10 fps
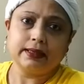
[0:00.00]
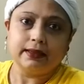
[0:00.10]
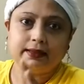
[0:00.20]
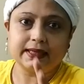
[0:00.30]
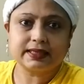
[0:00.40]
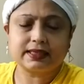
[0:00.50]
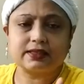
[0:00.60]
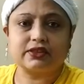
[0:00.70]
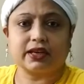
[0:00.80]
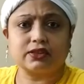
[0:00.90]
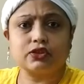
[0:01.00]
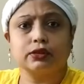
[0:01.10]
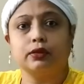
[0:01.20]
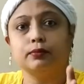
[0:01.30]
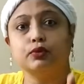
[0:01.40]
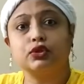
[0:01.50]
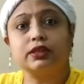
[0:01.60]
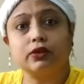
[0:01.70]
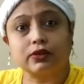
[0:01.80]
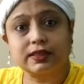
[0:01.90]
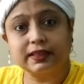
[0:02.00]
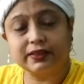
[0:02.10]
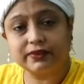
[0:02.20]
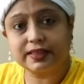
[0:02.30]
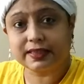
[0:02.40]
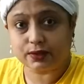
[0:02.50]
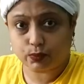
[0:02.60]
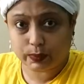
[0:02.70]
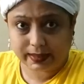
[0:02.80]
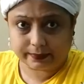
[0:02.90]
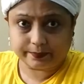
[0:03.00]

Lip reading: let us touch modal auxiliaries as well.